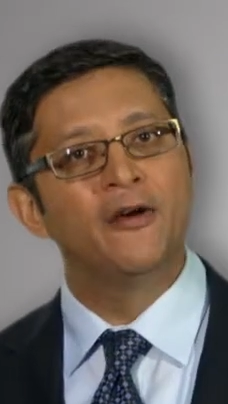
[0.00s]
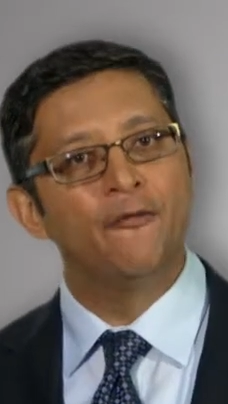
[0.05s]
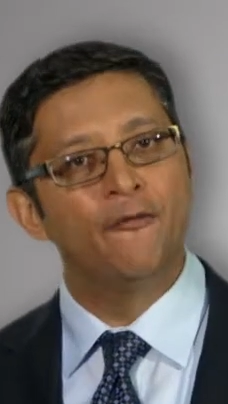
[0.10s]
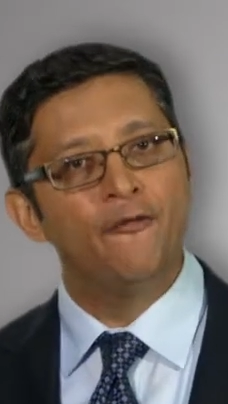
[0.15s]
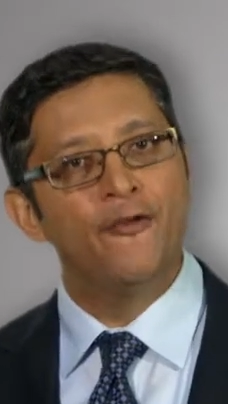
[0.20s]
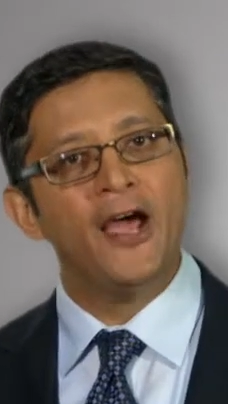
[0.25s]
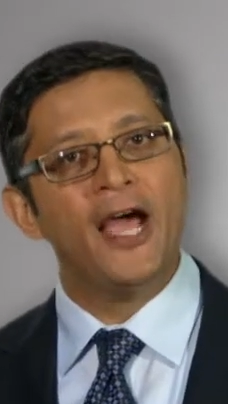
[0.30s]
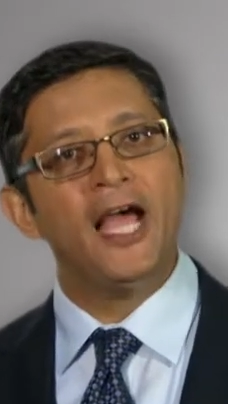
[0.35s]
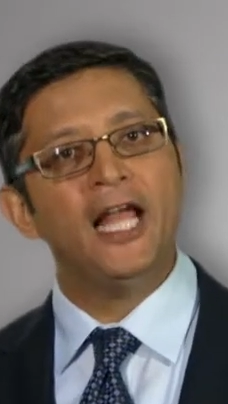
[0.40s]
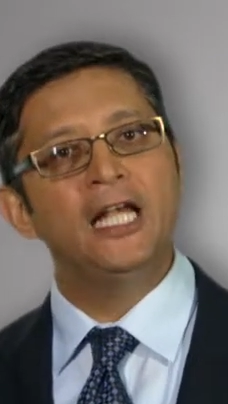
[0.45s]

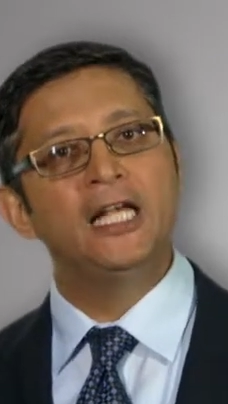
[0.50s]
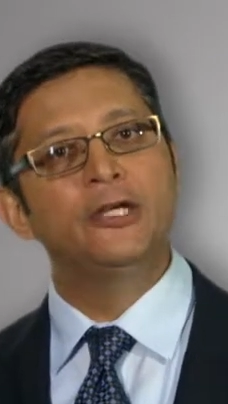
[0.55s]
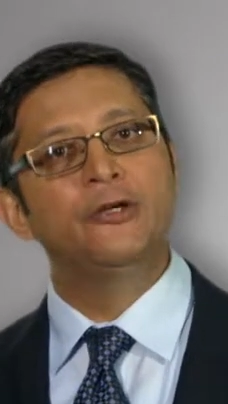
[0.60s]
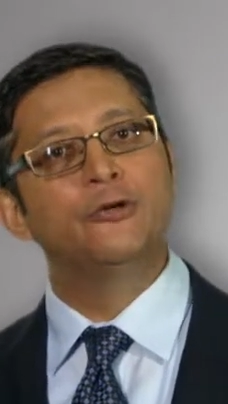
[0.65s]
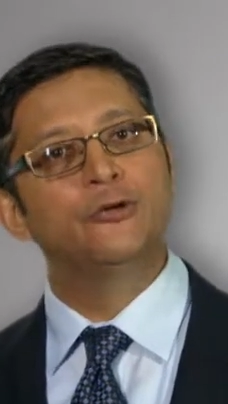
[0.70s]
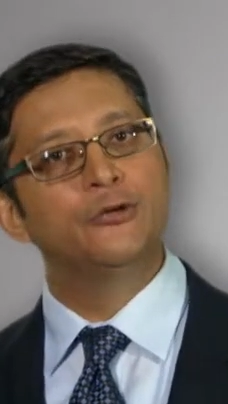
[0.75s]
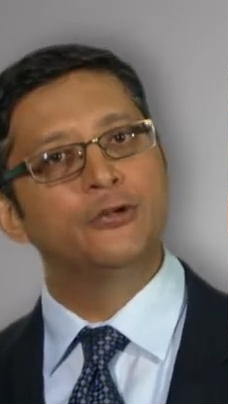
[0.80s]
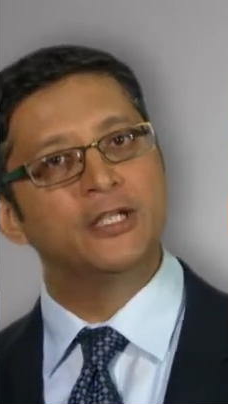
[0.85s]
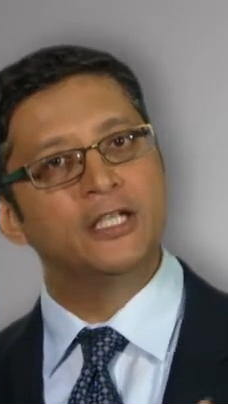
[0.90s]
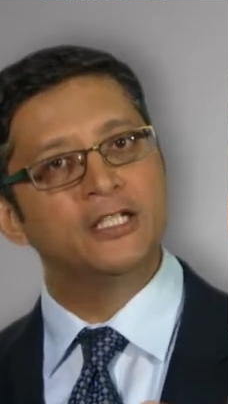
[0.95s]
value
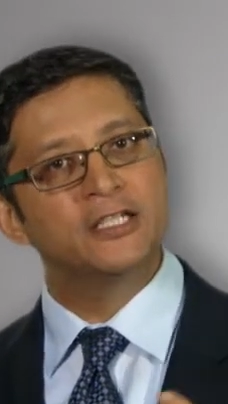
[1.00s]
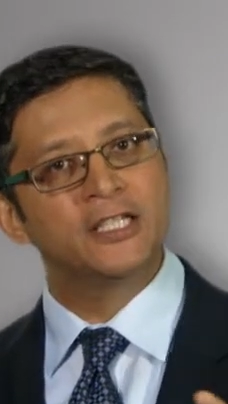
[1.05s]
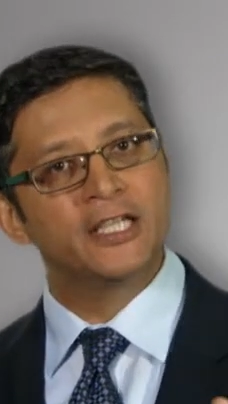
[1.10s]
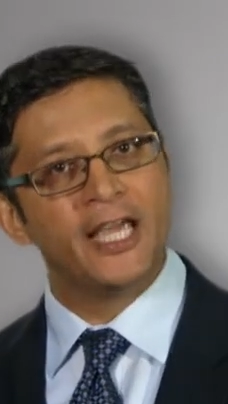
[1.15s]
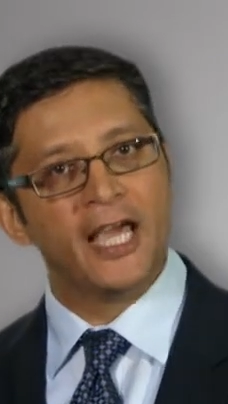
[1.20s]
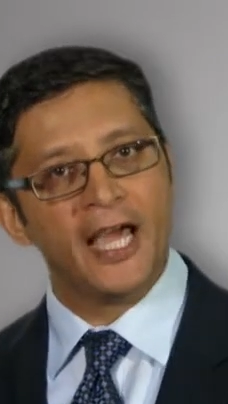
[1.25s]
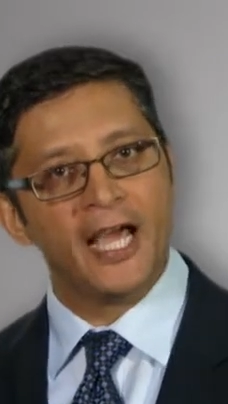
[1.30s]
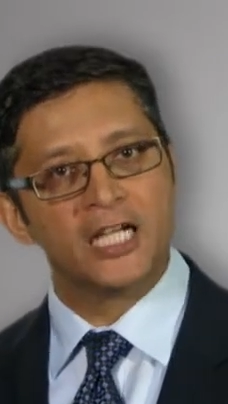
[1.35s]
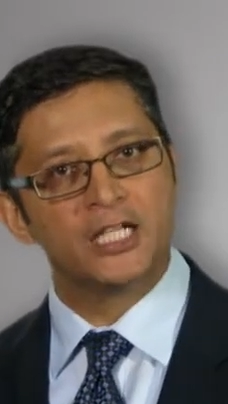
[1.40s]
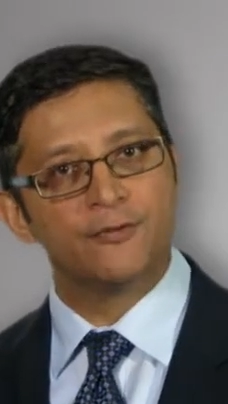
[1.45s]
to these
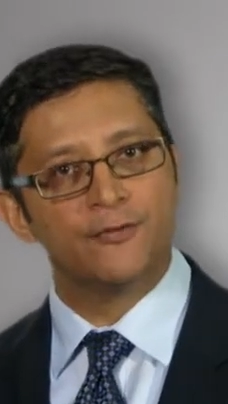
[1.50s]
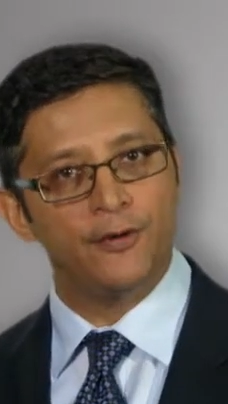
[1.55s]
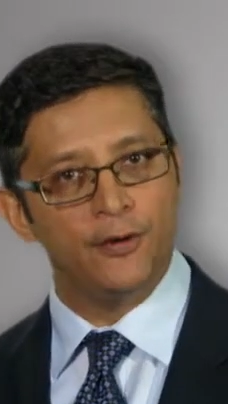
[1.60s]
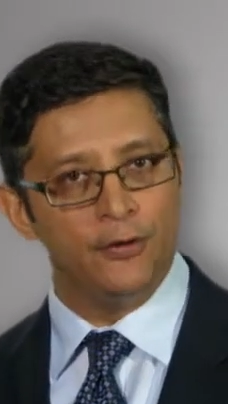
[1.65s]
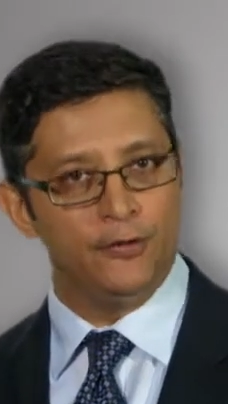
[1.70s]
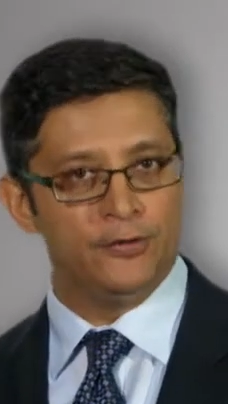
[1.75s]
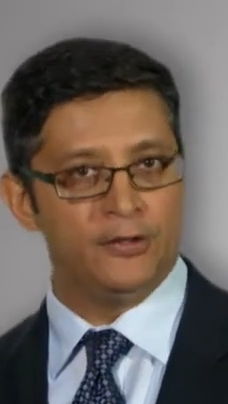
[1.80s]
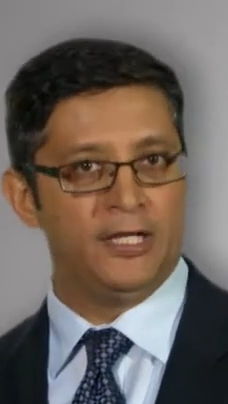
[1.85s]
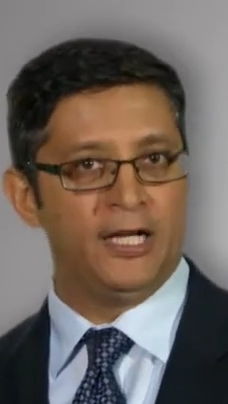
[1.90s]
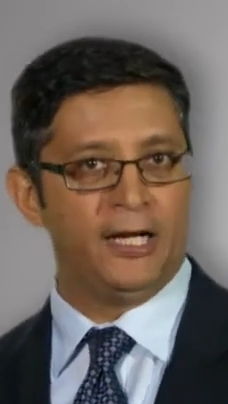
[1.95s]
cash
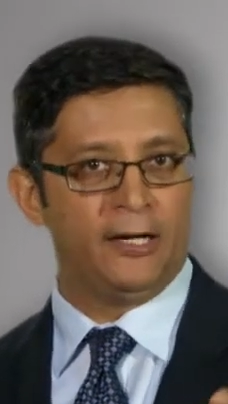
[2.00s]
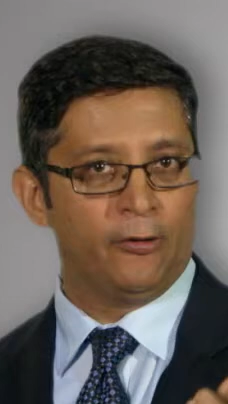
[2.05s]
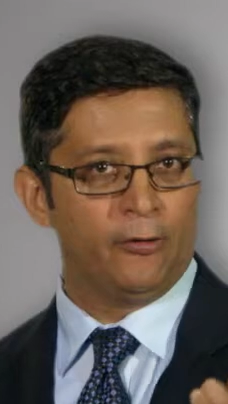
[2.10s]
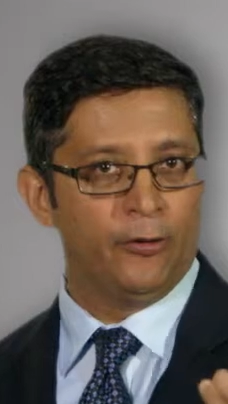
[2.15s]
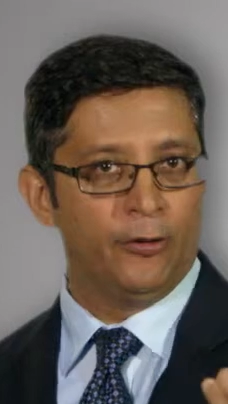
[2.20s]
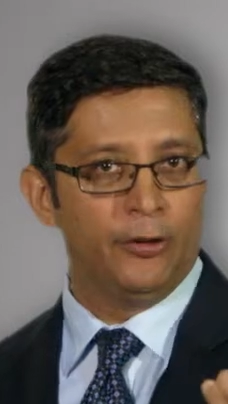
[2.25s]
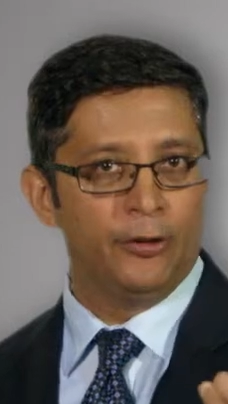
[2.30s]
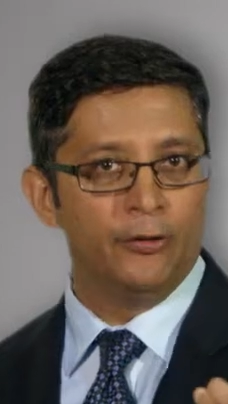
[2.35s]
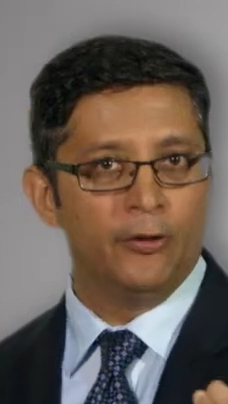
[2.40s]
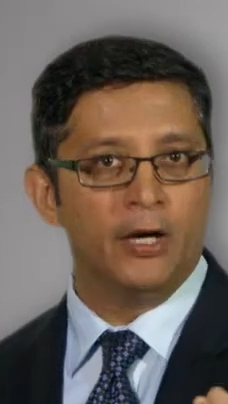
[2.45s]
flows that are
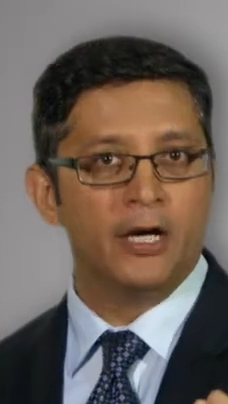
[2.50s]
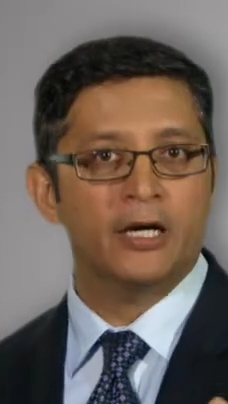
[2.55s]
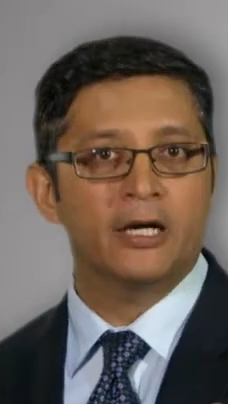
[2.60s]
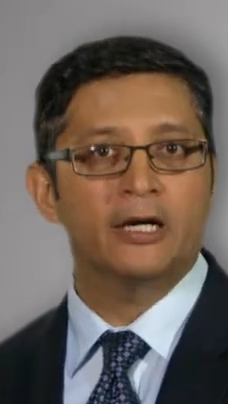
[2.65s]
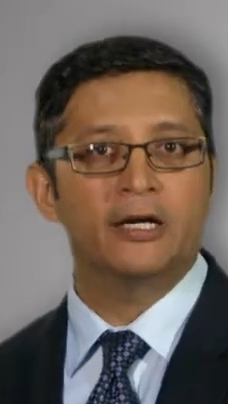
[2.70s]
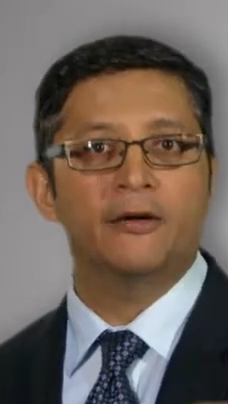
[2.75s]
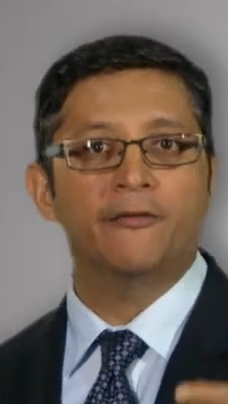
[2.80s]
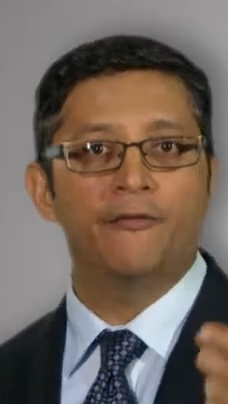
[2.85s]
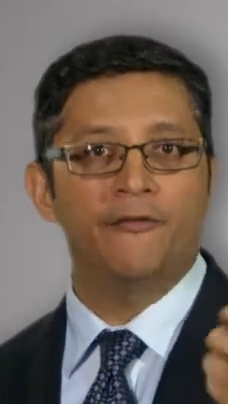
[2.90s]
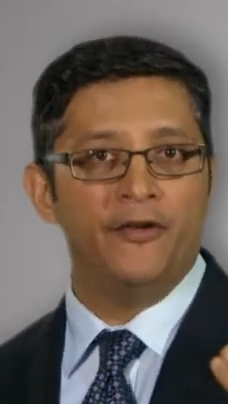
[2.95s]
going to
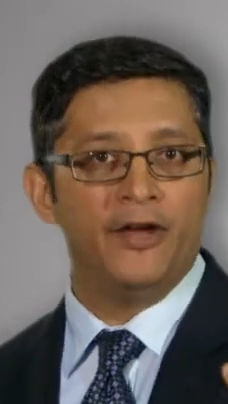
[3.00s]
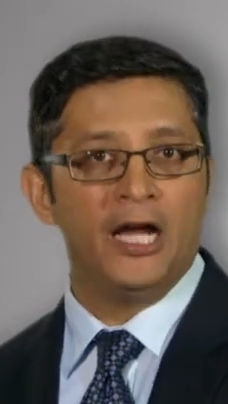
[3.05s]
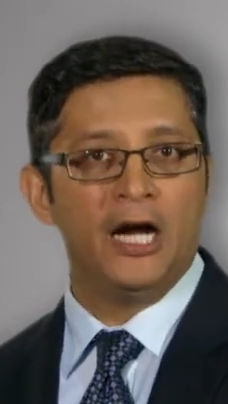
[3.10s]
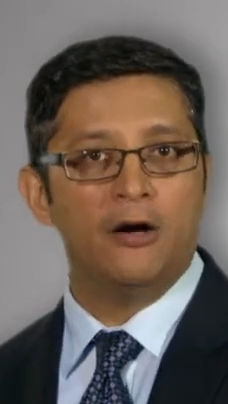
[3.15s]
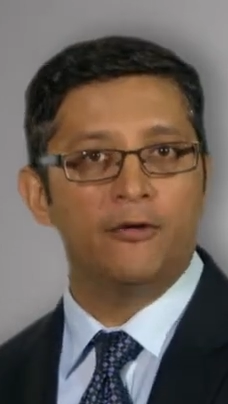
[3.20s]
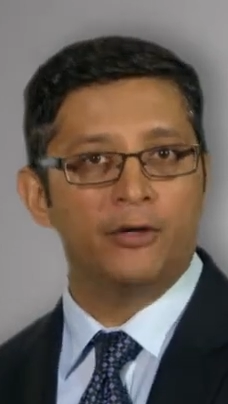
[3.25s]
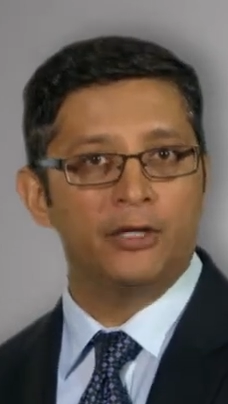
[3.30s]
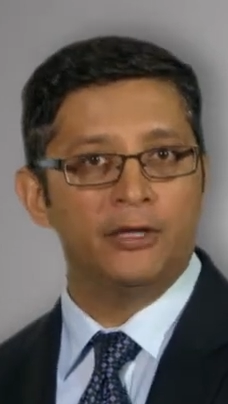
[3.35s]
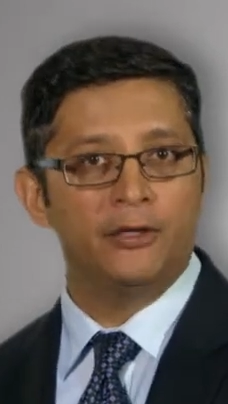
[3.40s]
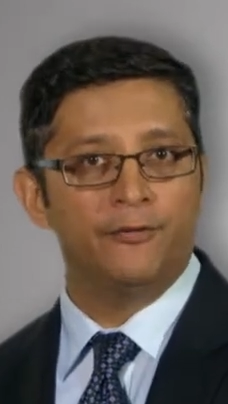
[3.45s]
occur way
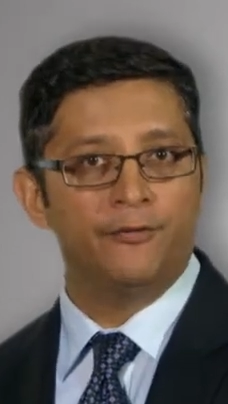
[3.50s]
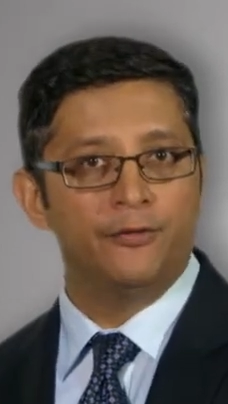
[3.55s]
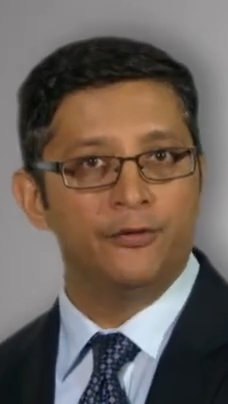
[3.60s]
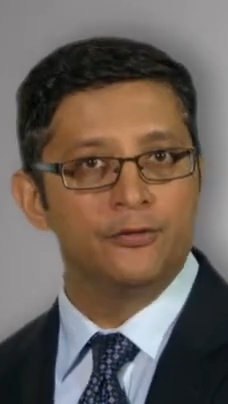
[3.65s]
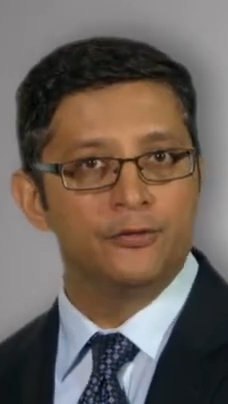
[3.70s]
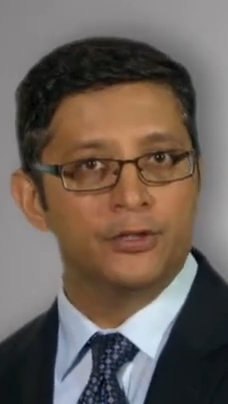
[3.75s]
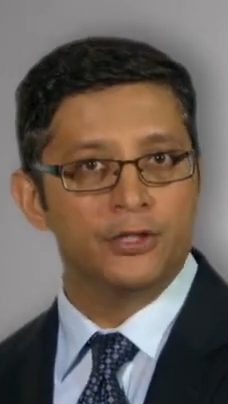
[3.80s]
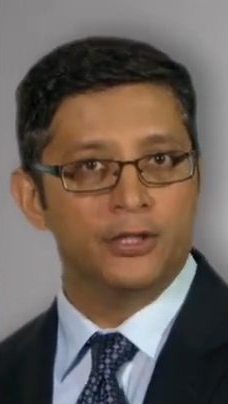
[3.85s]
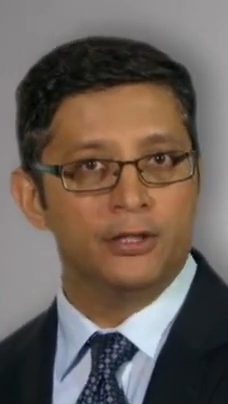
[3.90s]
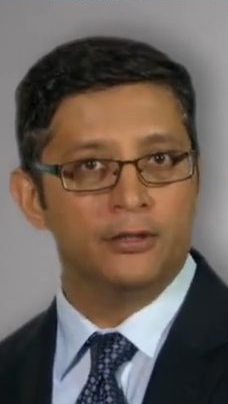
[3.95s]
out in the
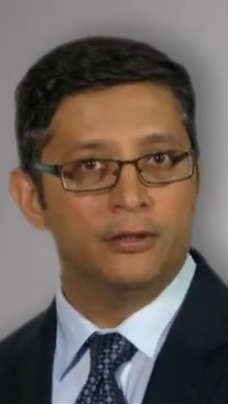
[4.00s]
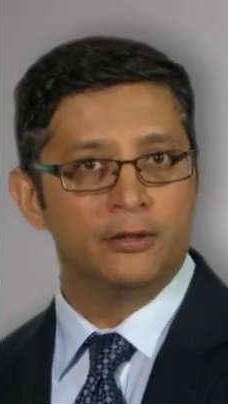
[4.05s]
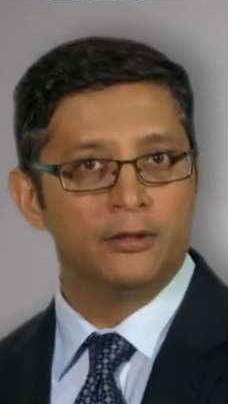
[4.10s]
future